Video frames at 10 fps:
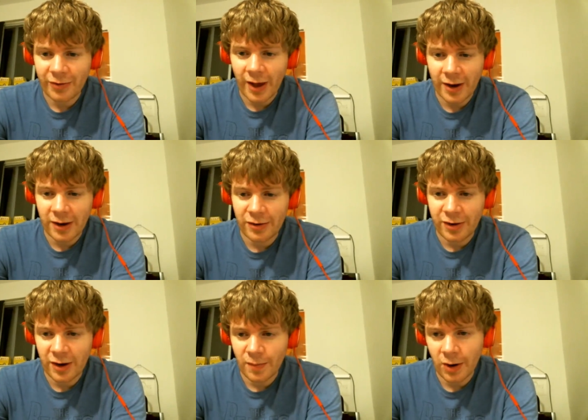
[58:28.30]
think
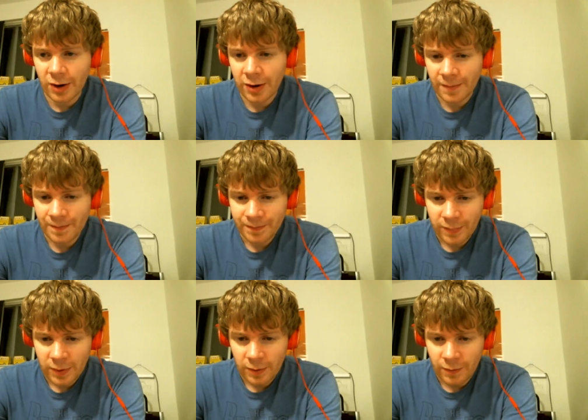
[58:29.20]
set in Denmark.
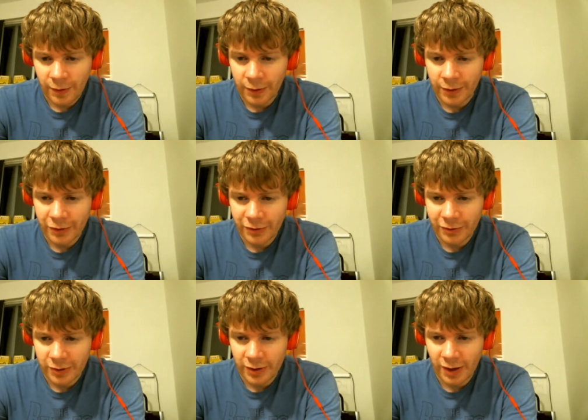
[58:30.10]

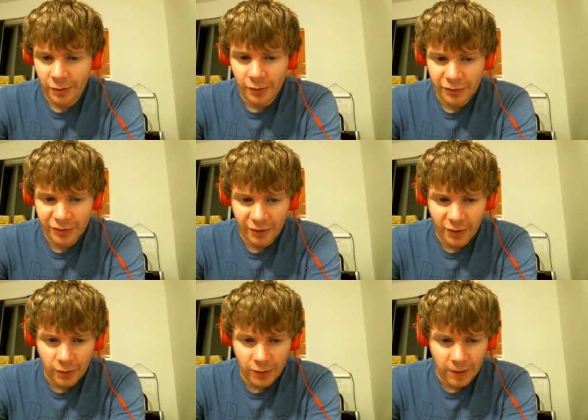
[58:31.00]
Very street level
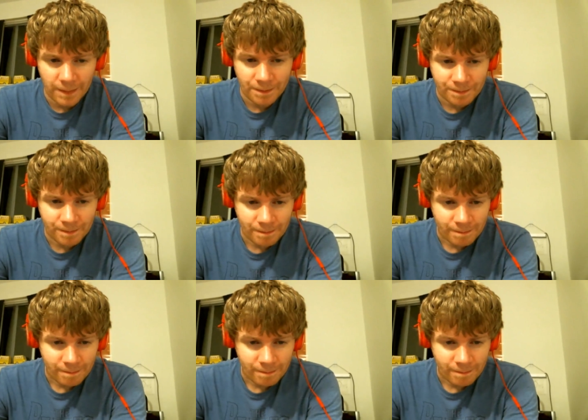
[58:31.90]
stuff going on.